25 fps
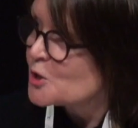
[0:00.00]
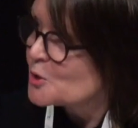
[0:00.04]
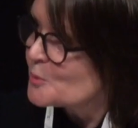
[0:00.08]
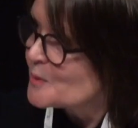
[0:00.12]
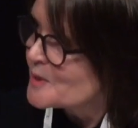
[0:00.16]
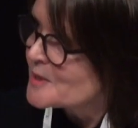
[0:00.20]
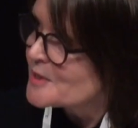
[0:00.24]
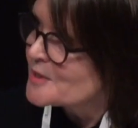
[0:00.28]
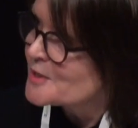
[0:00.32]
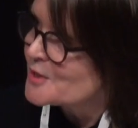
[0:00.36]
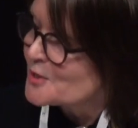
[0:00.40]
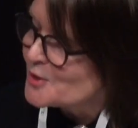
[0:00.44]

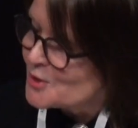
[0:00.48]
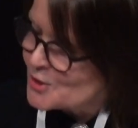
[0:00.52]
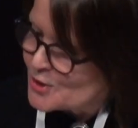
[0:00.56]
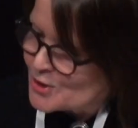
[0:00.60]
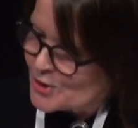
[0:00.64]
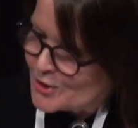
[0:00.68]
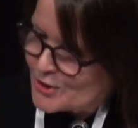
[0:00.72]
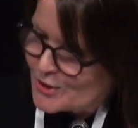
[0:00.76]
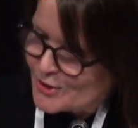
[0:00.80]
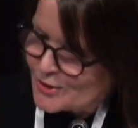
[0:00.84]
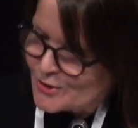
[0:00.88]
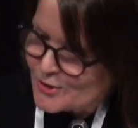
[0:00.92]
twists and
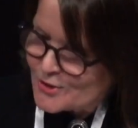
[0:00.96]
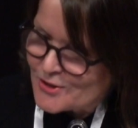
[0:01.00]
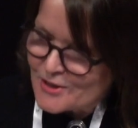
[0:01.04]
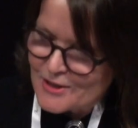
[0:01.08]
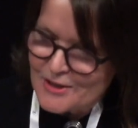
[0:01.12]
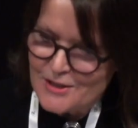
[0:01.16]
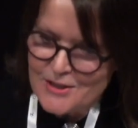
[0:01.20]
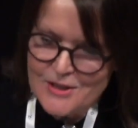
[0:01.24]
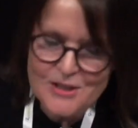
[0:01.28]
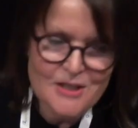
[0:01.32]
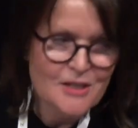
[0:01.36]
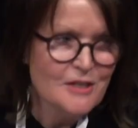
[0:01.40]
turns,
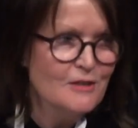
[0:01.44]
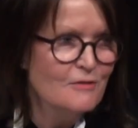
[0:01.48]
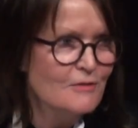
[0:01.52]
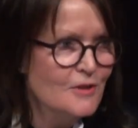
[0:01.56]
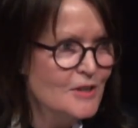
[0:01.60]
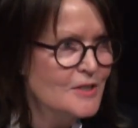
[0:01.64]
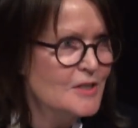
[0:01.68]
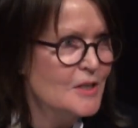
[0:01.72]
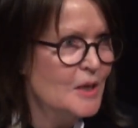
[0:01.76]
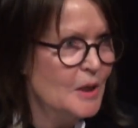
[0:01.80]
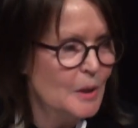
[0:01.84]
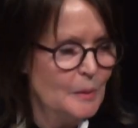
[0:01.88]
and
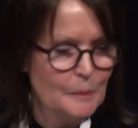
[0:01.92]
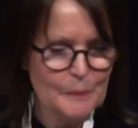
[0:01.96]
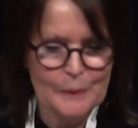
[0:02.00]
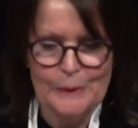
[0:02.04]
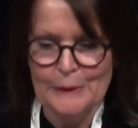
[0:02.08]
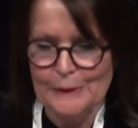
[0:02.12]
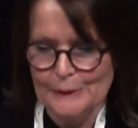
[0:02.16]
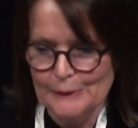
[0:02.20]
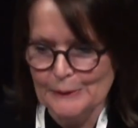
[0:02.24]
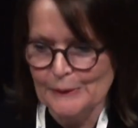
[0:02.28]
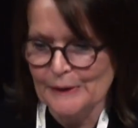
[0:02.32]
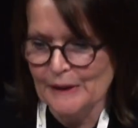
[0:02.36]
serious
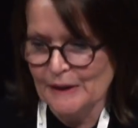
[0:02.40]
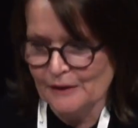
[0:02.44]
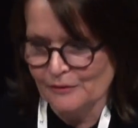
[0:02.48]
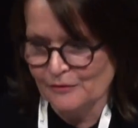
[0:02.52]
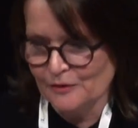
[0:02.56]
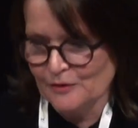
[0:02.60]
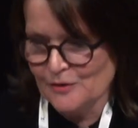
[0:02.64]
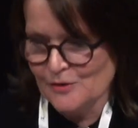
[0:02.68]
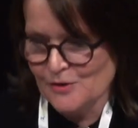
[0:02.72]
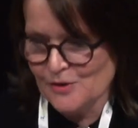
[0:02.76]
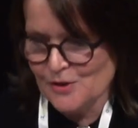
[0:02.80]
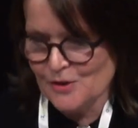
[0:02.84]
uphill
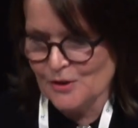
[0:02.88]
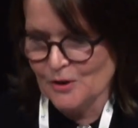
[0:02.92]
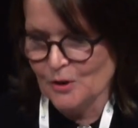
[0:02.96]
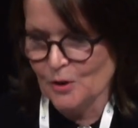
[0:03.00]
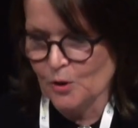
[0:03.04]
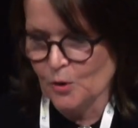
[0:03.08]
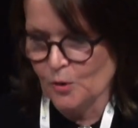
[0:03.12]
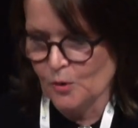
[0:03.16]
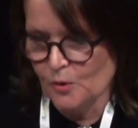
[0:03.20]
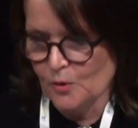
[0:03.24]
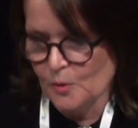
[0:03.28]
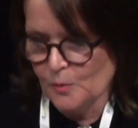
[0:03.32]
efforts
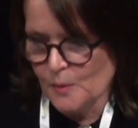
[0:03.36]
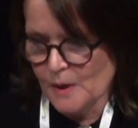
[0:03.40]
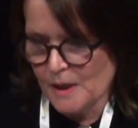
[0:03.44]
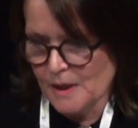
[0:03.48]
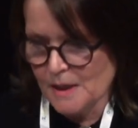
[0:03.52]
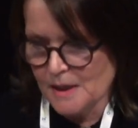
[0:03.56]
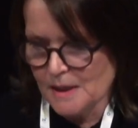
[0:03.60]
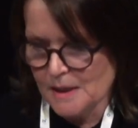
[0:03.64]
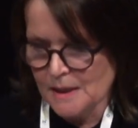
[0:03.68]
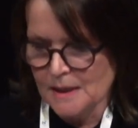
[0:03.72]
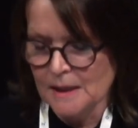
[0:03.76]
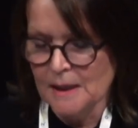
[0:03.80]
along the
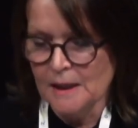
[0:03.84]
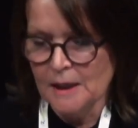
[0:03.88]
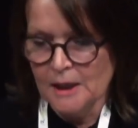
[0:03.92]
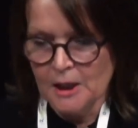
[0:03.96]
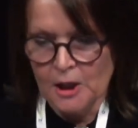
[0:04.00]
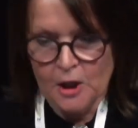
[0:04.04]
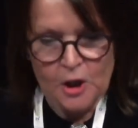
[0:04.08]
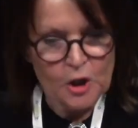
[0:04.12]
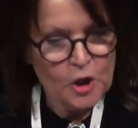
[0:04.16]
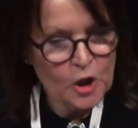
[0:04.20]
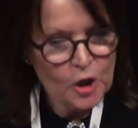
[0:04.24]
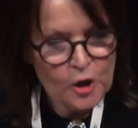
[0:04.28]
way.
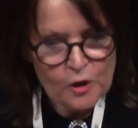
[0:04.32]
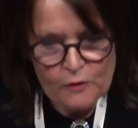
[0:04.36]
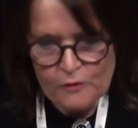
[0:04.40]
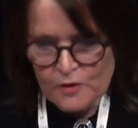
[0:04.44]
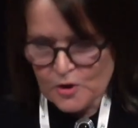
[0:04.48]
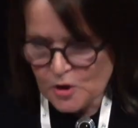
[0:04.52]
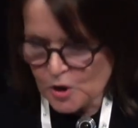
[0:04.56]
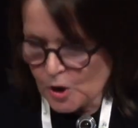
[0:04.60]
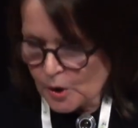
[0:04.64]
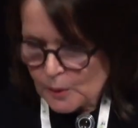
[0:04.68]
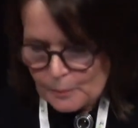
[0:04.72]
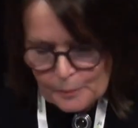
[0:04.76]

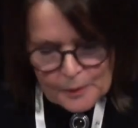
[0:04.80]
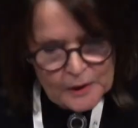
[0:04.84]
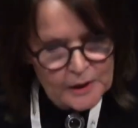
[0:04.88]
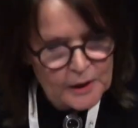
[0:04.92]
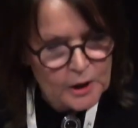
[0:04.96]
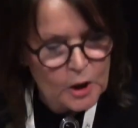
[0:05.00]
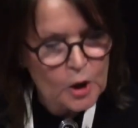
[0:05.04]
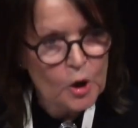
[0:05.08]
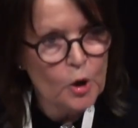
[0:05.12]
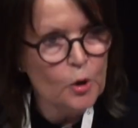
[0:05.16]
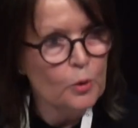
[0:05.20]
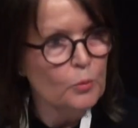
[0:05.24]
COVID
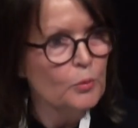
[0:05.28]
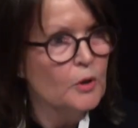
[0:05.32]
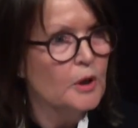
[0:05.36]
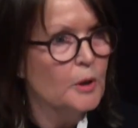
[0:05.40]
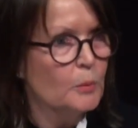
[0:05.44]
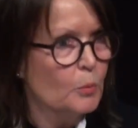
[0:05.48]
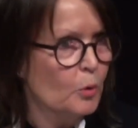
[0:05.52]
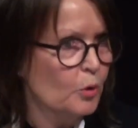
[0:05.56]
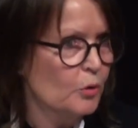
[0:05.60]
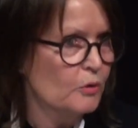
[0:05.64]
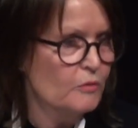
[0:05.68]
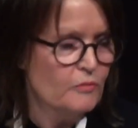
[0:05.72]
being
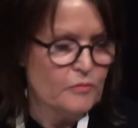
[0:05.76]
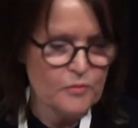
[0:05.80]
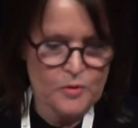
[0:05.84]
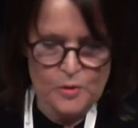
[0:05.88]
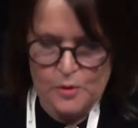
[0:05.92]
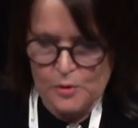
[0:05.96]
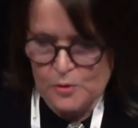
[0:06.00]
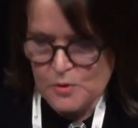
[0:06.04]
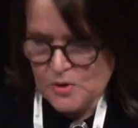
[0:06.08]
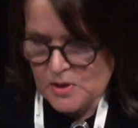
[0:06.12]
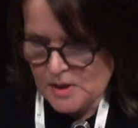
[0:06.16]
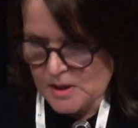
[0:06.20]
only one of
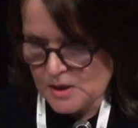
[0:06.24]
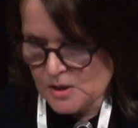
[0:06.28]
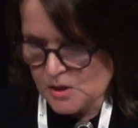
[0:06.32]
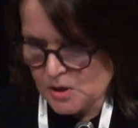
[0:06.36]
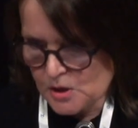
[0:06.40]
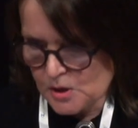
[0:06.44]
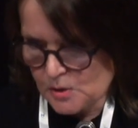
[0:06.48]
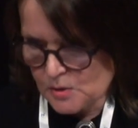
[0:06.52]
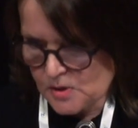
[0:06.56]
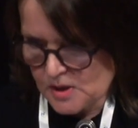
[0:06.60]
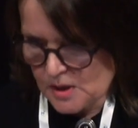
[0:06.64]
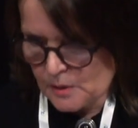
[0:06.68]
those
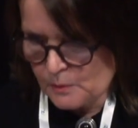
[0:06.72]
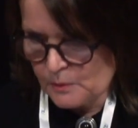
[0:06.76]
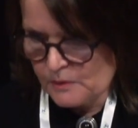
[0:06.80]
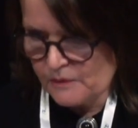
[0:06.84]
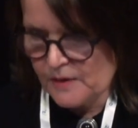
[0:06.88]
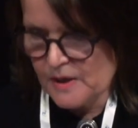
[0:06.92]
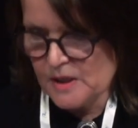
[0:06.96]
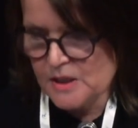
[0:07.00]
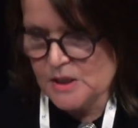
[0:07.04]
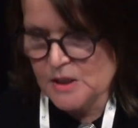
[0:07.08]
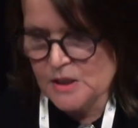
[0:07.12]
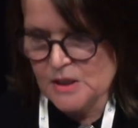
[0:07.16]
issues that we've
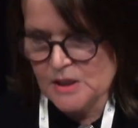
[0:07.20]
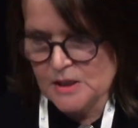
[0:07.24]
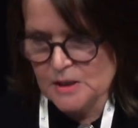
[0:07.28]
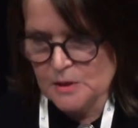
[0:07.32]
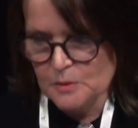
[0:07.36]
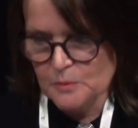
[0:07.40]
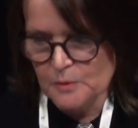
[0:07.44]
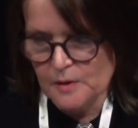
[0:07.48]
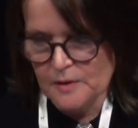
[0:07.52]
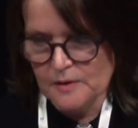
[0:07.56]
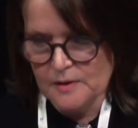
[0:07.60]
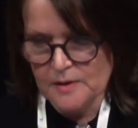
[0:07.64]
had to
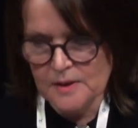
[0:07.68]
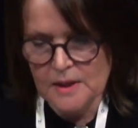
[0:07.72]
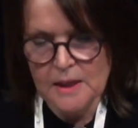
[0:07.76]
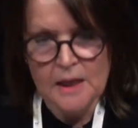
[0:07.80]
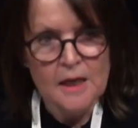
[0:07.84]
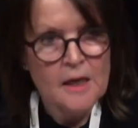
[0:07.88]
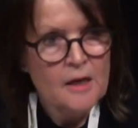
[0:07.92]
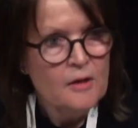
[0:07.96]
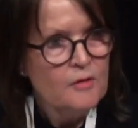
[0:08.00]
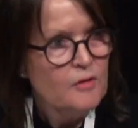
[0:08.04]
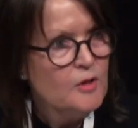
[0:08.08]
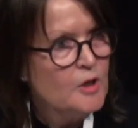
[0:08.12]
deal with.
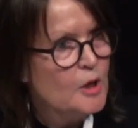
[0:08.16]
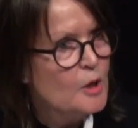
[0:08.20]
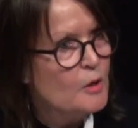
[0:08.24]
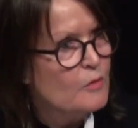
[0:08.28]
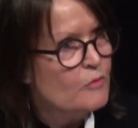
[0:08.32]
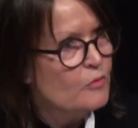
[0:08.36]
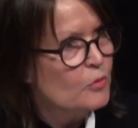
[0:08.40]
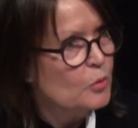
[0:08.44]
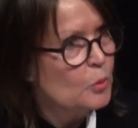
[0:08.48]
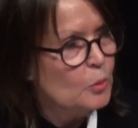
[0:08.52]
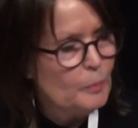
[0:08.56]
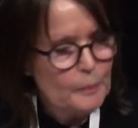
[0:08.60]
The
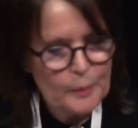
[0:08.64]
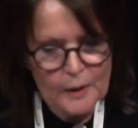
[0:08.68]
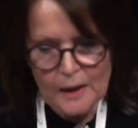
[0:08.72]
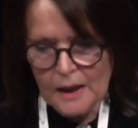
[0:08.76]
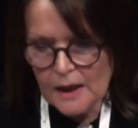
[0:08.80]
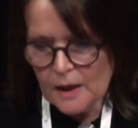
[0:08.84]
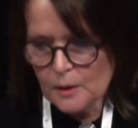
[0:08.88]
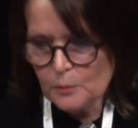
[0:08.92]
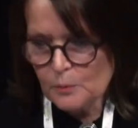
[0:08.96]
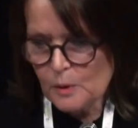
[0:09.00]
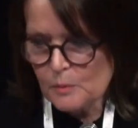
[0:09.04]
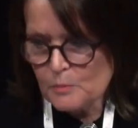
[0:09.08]
overall
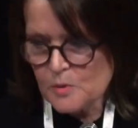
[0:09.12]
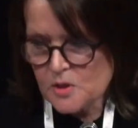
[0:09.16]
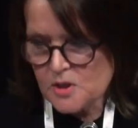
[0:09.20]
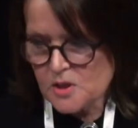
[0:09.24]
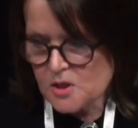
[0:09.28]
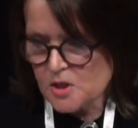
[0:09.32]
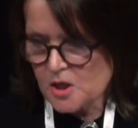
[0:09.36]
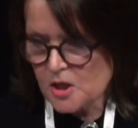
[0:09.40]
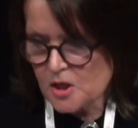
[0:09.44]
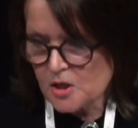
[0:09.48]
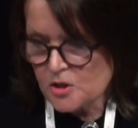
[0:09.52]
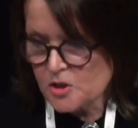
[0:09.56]
plan, when we
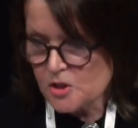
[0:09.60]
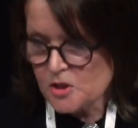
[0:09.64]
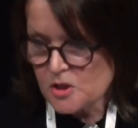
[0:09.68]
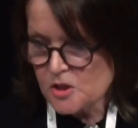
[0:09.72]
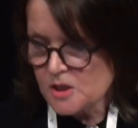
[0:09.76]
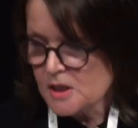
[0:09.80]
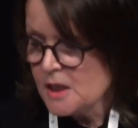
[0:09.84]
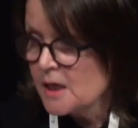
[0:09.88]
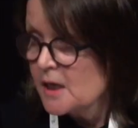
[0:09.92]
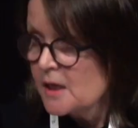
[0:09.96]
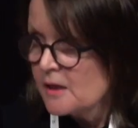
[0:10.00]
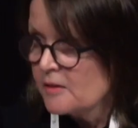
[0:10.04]

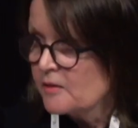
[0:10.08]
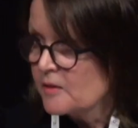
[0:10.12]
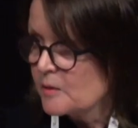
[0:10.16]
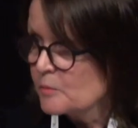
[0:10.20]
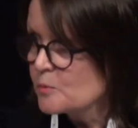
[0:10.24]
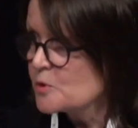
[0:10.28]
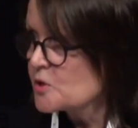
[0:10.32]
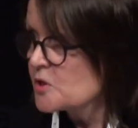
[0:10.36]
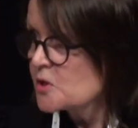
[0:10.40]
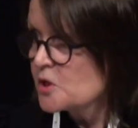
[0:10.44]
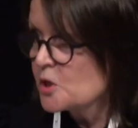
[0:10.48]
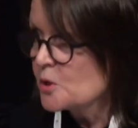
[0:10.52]
started, there
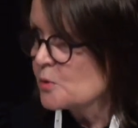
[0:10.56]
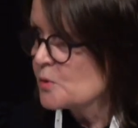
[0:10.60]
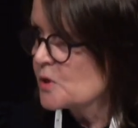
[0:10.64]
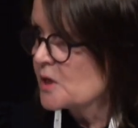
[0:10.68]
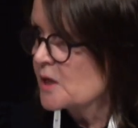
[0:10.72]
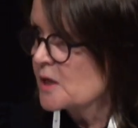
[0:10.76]
was no